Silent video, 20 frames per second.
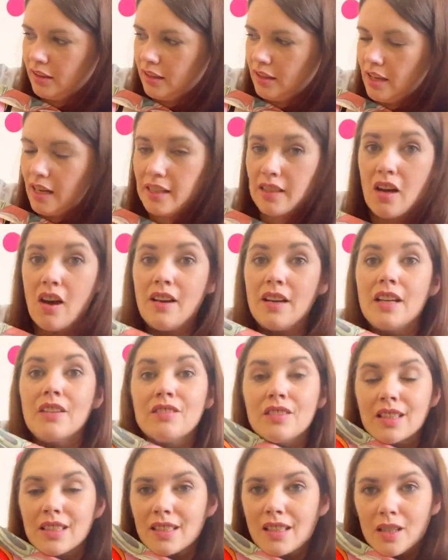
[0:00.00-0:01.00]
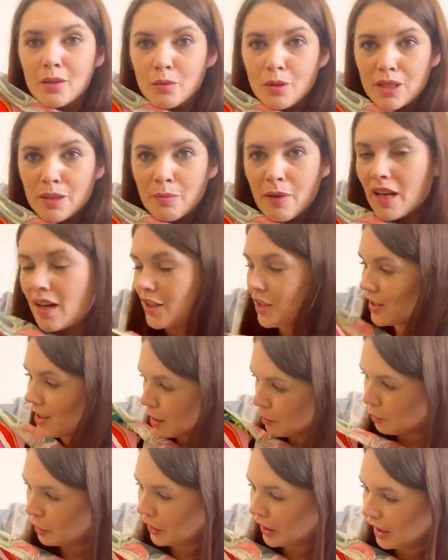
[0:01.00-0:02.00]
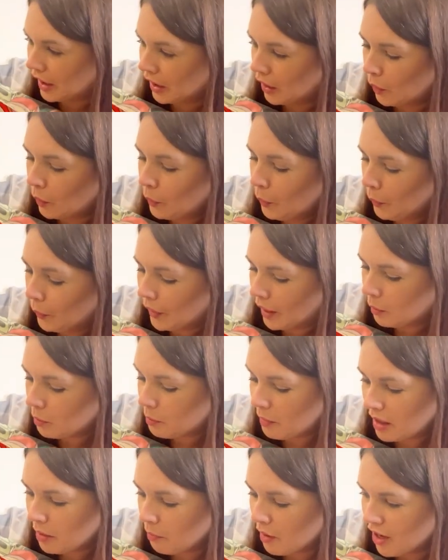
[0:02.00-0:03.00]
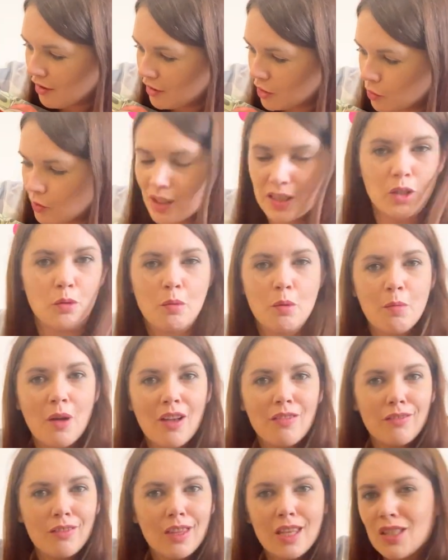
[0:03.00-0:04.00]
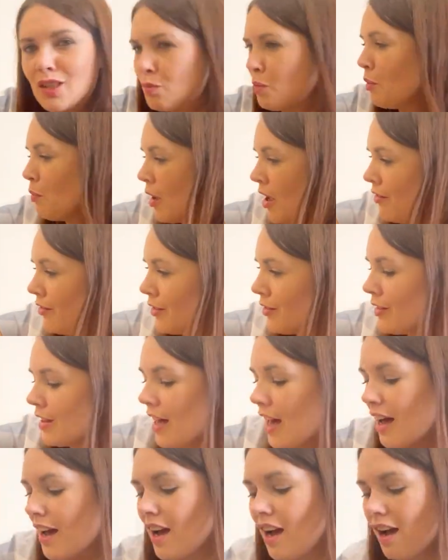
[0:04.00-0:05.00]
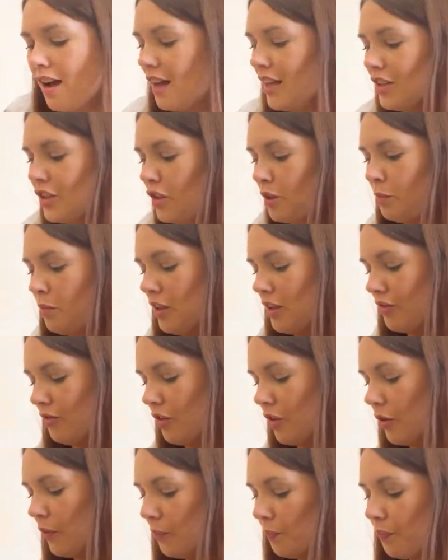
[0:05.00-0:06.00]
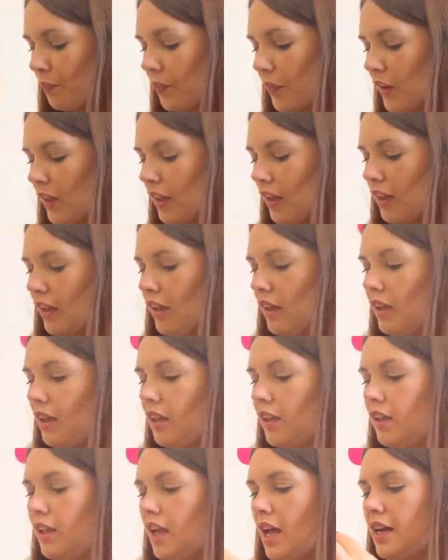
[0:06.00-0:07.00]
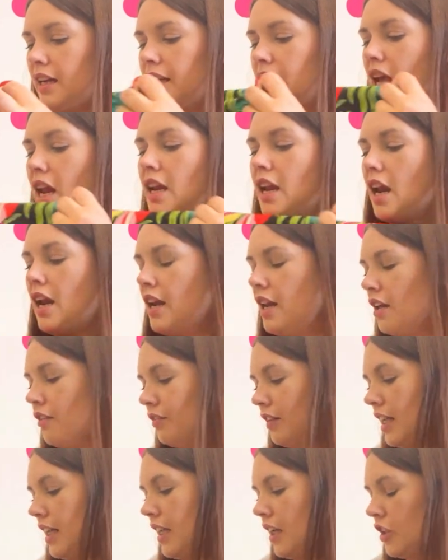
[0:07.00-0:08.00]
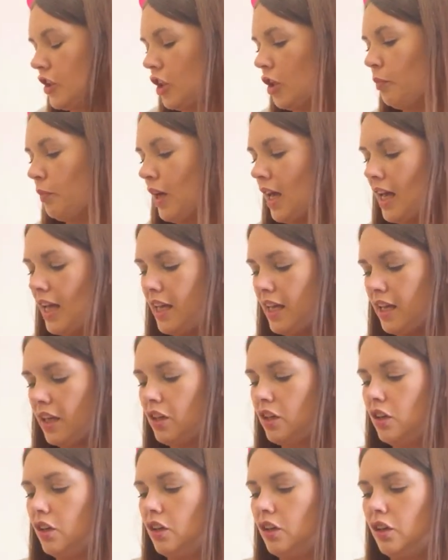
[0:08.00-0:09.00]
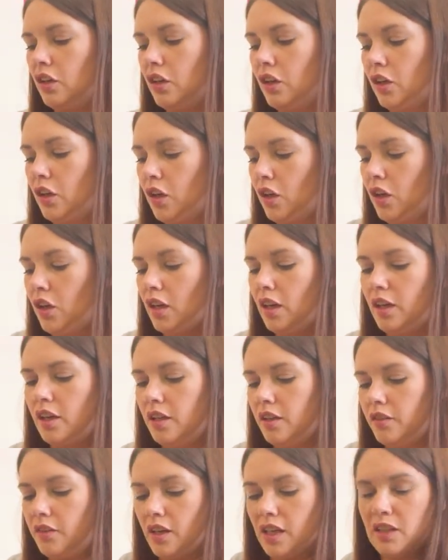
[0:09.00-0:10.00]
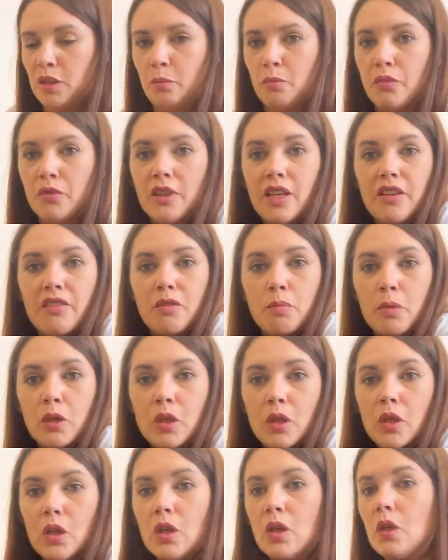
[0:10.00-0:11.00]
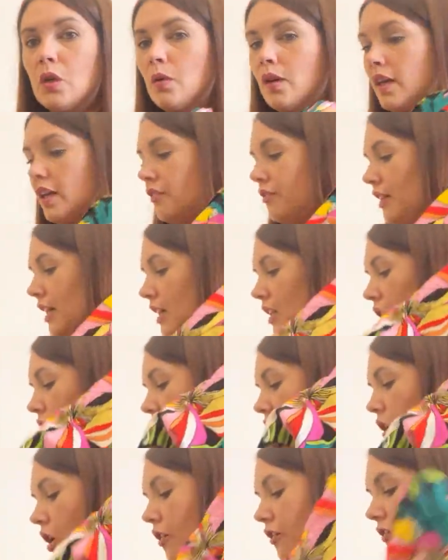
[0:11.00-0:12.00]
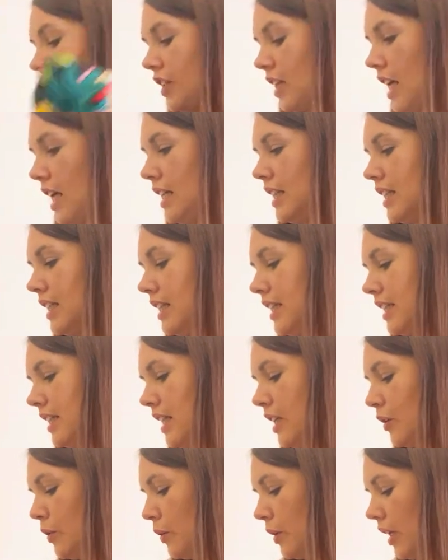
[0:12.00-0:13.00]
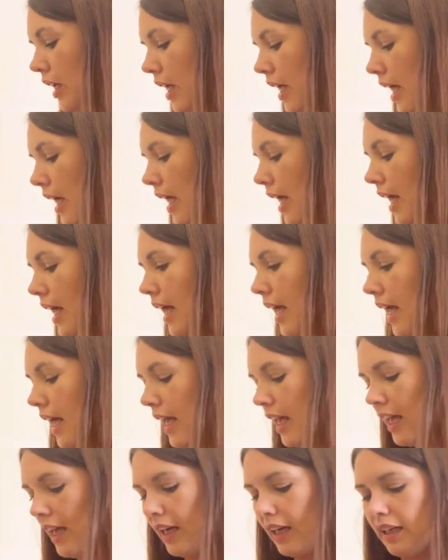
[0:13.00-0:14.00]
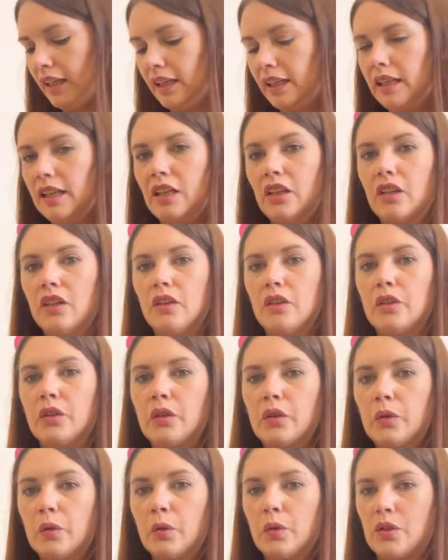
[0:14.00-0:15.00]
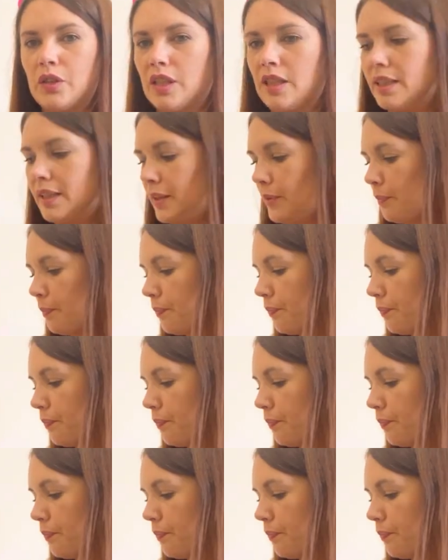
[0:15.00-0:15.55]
I can't even decide what to make. I just keep looking at it and go, oh, that would be the perfect dress. It would be perfect this, it would be perfect for that. It's just beautiful. And again, lovely and opaque, nice and breathable, lovely and soft and silky. Gorgeous.